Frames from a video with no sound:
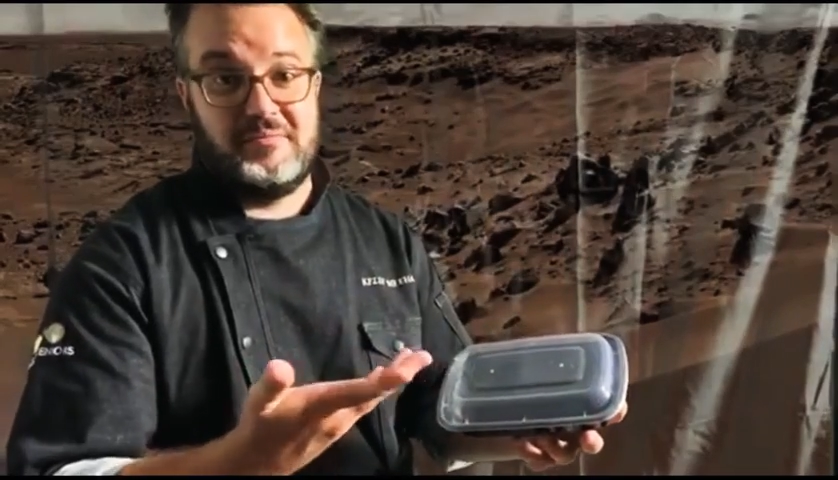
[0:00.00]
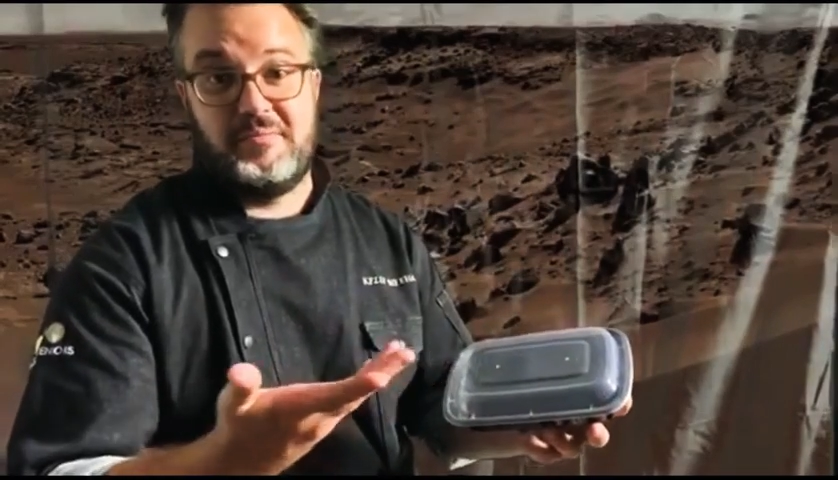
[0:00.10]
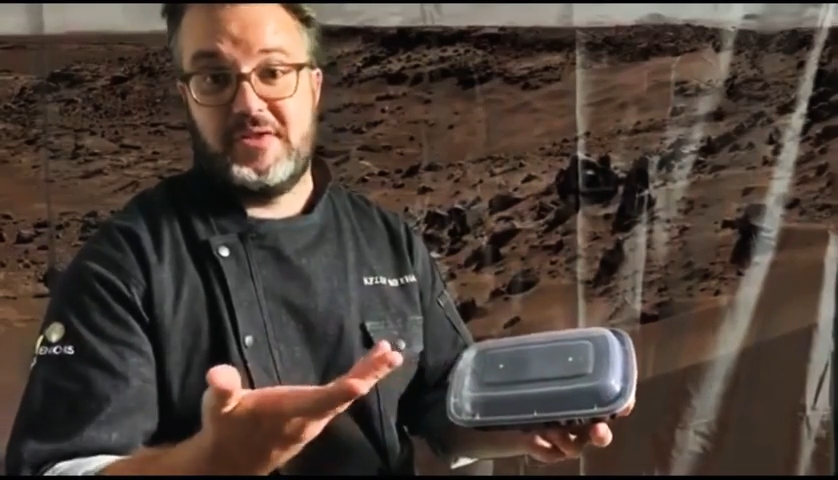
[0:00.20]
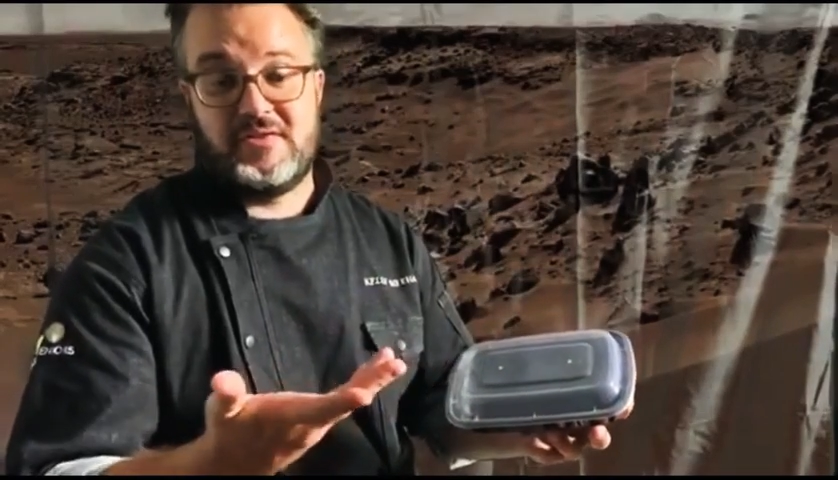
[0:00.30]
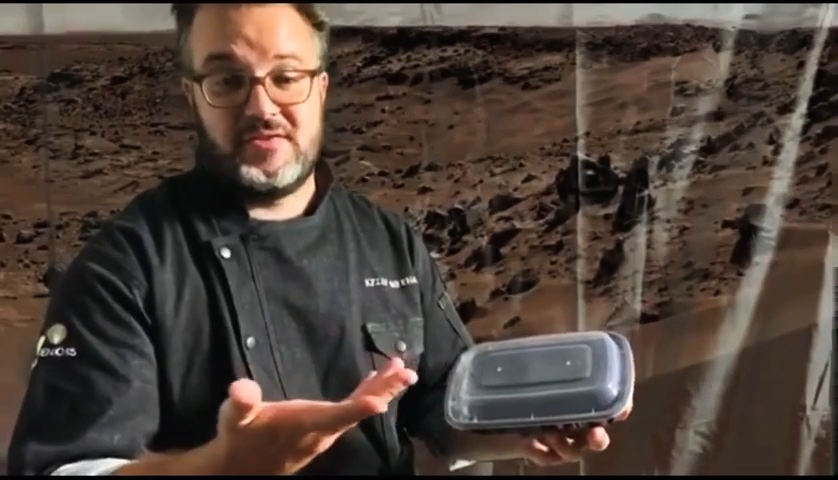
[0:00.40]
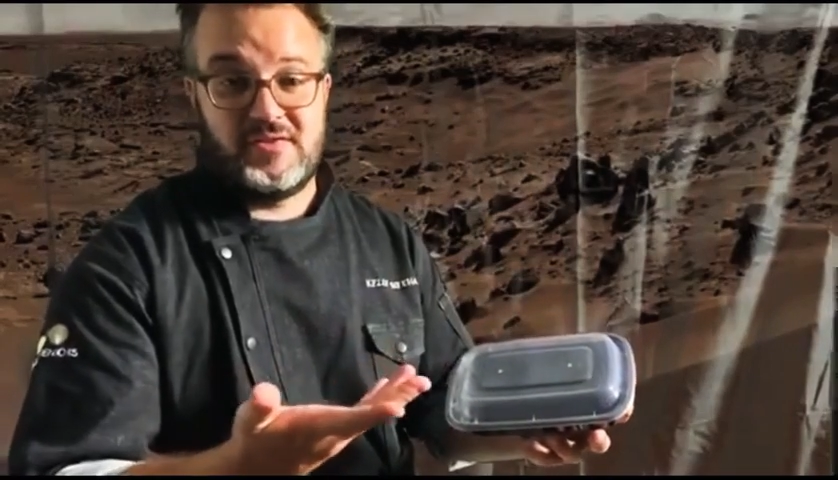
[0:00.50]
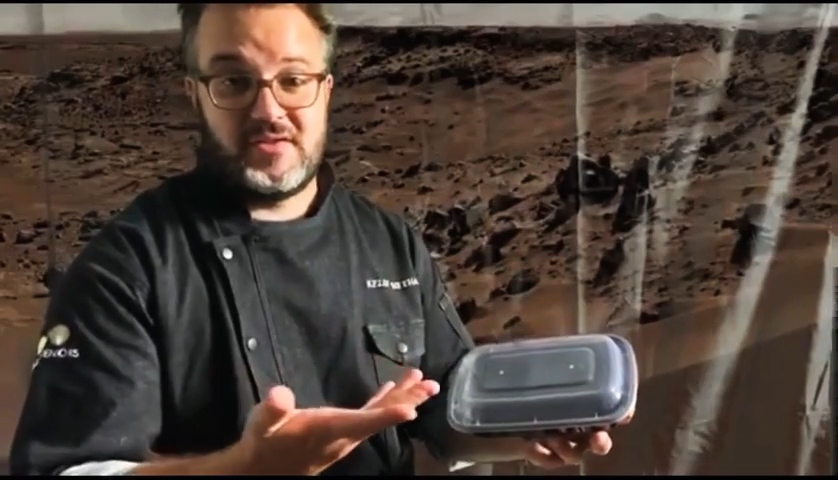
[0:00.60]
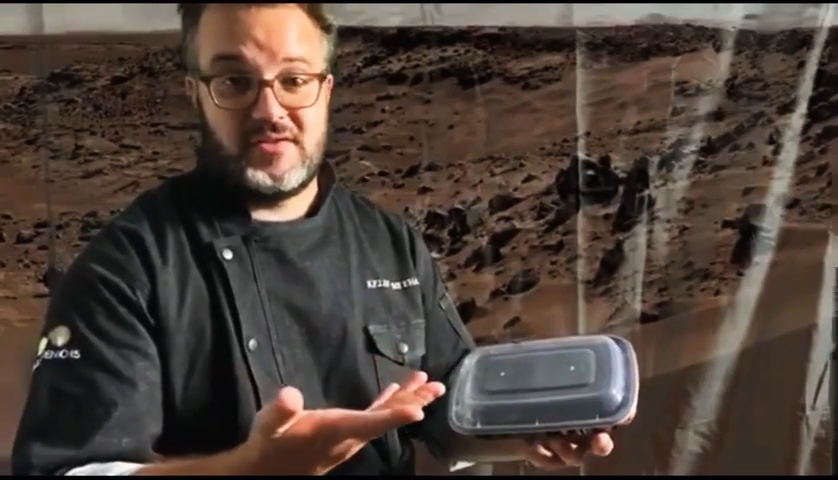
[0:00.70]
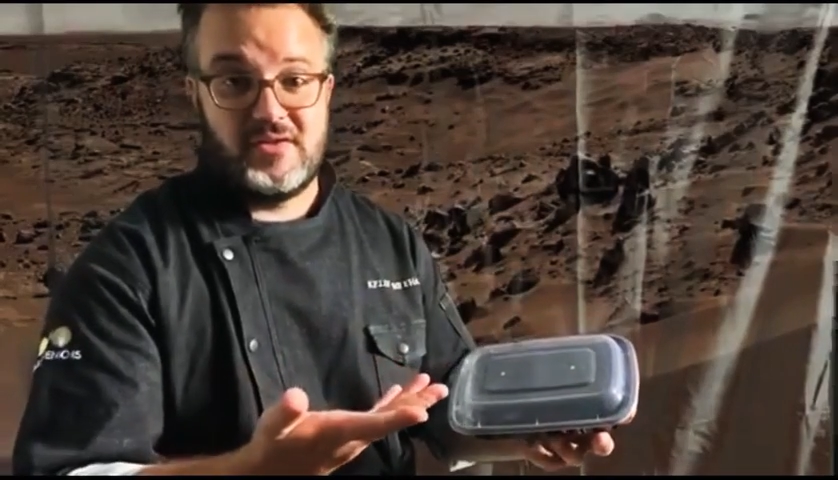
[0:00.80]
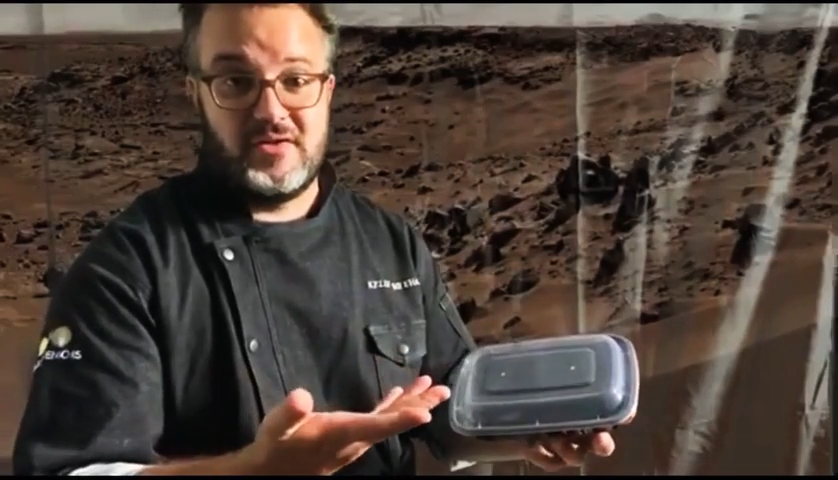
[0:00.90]
basically since I
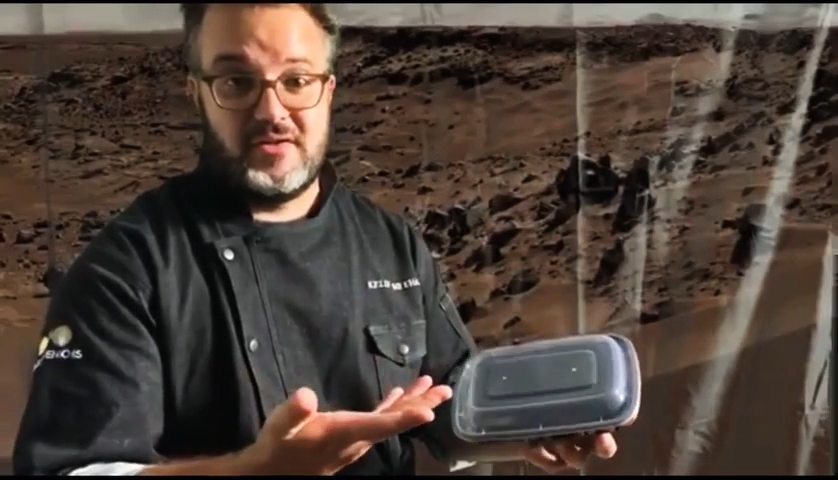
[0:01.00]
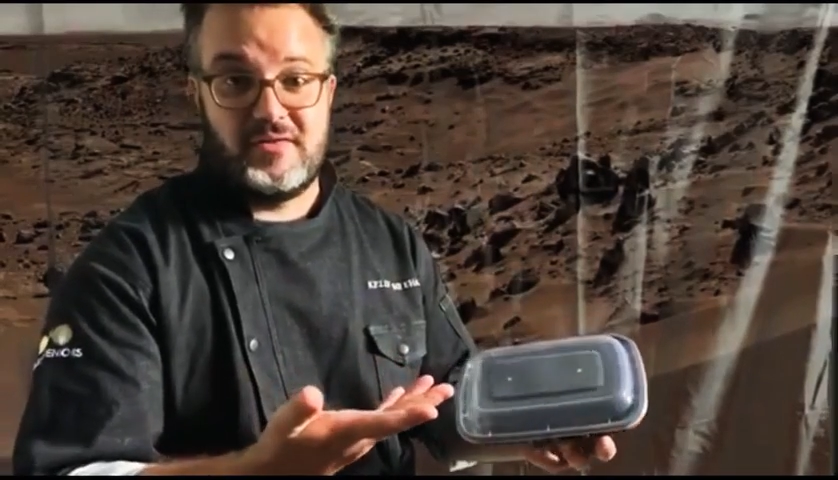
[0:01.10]
started.